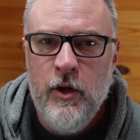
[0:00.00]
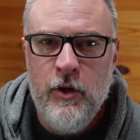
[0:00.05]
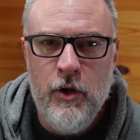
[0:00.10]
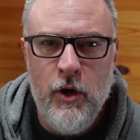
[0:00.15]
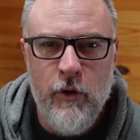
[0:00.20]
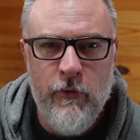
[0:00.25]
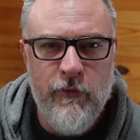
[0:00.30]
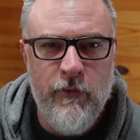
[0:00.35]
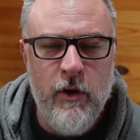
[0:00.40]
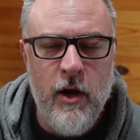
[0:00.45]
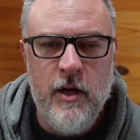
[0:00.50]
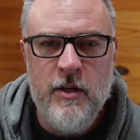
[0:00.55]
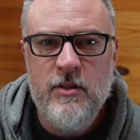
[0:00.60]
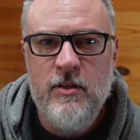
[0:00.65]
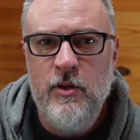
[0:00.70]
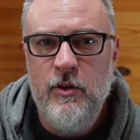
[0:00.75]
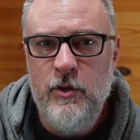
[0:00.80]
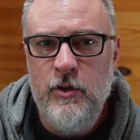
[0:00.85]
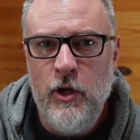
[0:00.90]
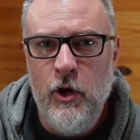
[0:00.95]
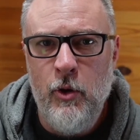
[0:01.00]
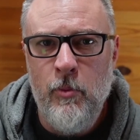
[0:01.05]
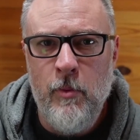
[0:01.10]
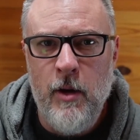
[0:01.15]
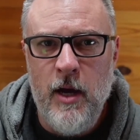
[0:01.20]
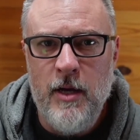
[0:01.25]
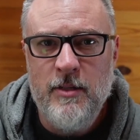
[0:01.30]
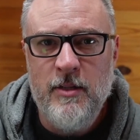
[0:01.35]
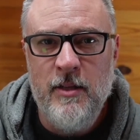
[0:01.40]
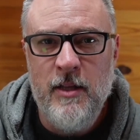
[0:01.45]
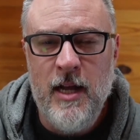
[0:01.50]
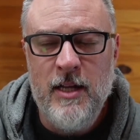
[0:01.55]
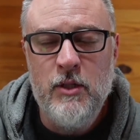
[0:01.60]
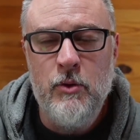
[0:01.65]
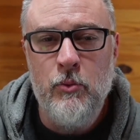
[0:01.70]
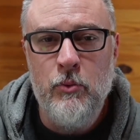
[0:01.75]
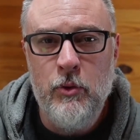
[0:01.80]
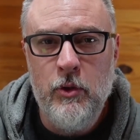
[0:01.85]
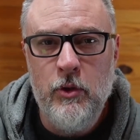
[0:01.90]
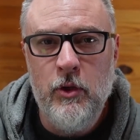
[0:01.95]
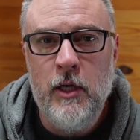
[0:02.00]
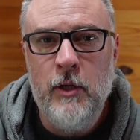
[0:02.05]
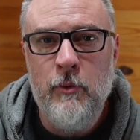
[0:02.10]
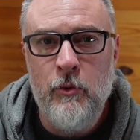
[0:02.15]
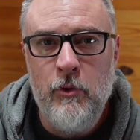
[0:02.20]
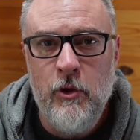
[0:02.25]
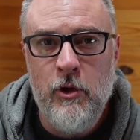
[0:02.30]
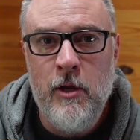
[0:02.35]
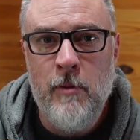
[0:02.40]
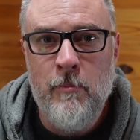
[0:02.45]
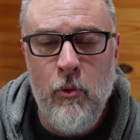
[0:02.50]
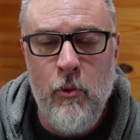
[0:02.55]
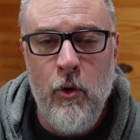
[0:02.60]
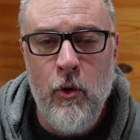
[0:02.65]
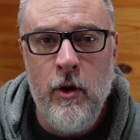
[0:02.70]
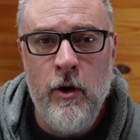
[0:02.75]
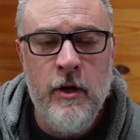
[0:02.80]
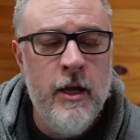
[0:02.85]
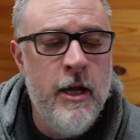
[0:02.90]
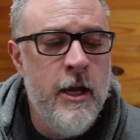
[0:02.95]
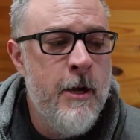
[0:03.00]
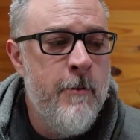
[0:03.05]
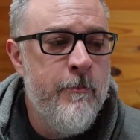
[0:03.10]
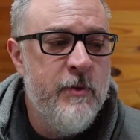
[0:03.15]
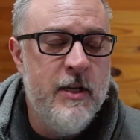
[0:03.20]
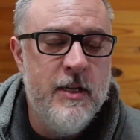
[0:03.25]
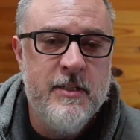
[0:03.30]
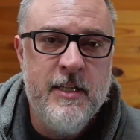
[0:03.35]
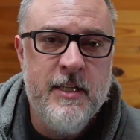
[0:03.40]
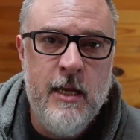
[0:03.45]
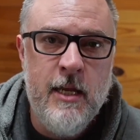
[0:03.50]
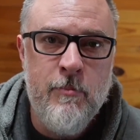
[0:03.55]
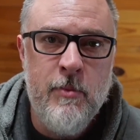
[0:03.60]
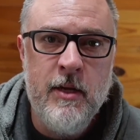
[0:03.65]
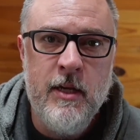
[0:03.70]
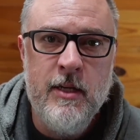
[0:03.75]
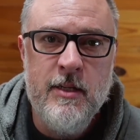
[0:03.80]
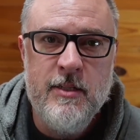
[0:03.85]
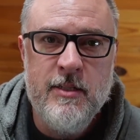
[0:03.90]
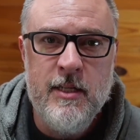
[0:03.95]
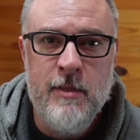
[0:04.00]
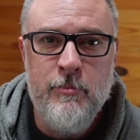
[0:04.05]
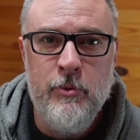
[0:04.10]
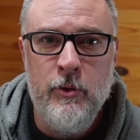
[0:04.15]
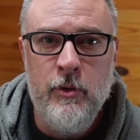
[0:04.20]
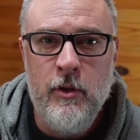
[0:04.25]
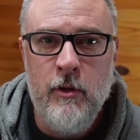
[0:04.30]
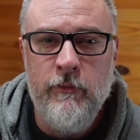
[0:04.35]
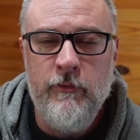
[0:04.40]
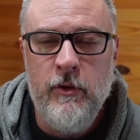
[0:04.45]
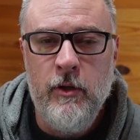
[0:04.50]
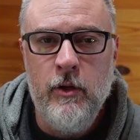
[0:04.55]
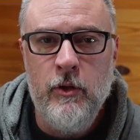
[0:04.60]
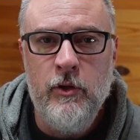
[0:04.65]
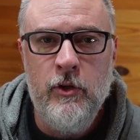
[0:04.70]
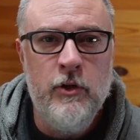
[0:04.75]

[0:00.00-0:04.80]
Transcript: No fuss, no muss. And that's really, really important, is keeping it simple in the field.